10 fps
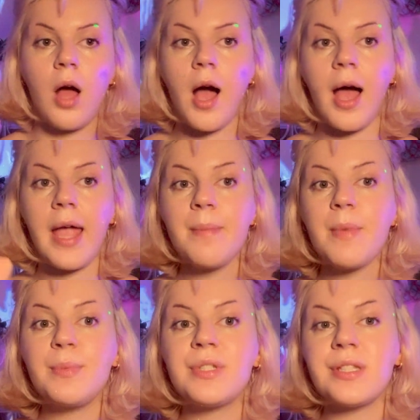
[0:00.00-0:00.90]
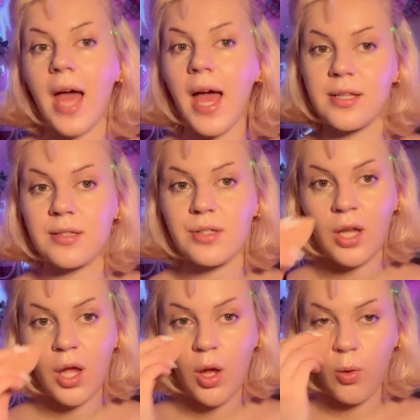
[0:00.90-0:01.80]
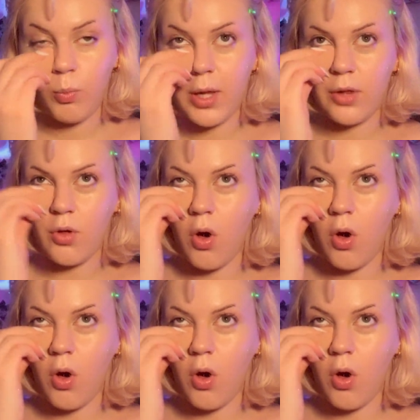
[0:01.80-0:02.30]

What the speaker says: I am obsessed with